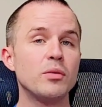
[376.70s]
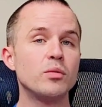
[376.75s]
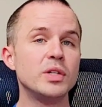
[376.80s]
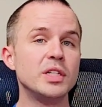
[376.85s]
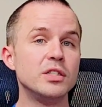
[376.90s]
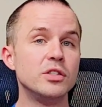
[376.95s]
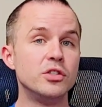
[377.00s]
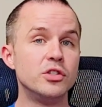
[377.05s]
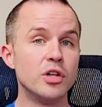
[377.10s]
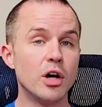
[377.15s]
that
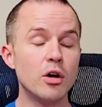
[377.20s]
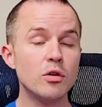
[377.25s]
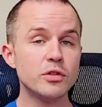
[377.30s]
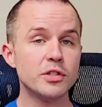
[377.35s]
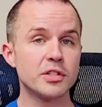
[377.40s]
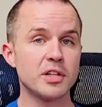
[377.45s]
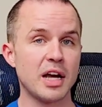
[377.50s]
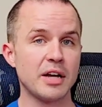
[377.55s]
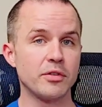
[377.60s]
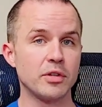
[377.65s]
we
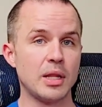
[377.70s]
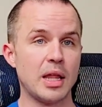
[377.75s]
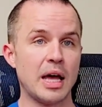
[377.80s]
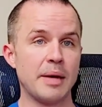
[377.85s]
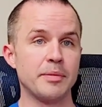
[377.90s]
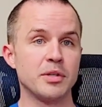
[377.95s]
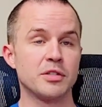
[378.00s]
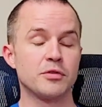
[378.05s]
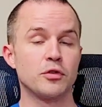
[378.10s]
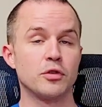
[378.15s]
dose
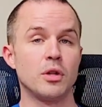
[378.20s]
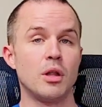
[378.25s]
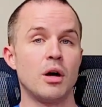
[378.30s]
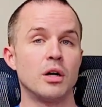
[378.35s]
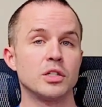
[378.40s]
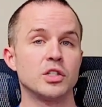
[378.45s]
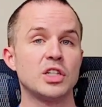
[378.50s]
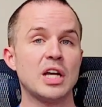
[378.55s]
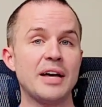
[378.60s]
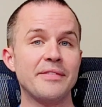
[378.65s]
sirolimus for
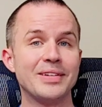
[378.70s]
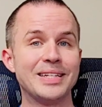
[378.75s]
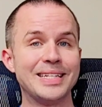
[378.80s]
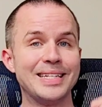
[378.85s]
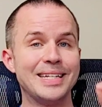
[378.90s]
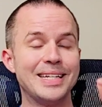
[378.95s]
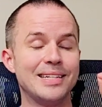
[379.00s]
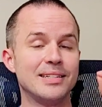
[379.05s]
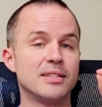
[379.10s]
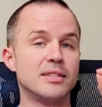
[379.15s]

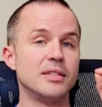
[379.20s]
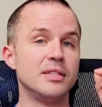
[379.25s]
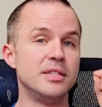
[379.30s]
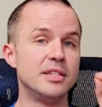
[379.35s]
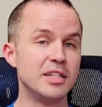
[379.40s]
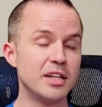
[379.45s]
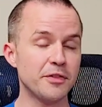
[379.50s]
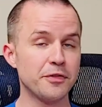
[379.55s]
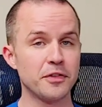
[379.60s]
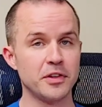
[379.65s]
longevity is
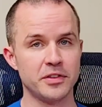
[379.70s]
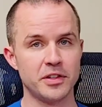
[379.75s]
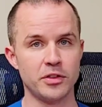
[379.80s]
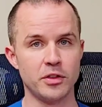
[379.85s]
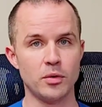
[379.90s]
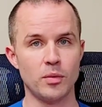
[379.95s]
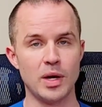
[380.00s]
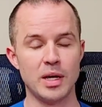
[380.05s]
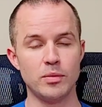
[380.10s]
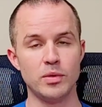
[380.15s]
different than
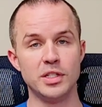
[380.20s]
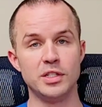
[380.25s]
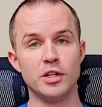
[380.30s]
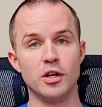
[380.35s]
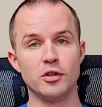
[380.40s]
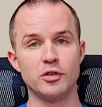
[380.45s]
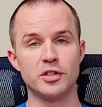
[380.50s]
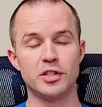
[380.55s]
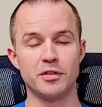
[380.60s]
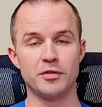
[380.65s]
the way we
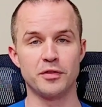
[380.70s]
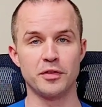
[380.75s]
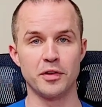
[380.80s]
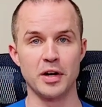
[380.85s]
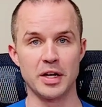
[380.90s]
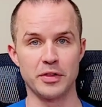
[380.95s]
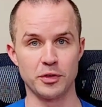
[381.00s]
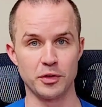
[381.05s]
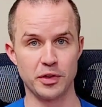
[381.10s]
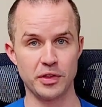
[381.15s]
dose it for
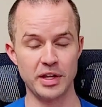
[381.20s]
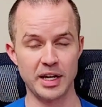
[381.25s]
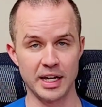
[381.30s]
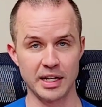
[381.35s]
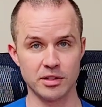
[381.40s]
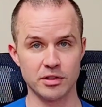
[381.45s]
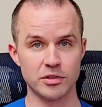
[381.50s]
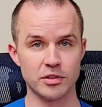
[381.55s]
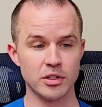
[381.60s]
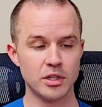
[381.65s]
other
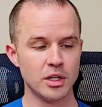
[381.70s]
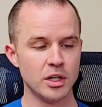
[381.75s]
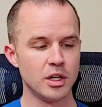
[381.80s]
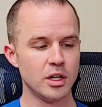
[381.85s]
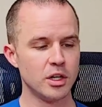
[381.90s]
things.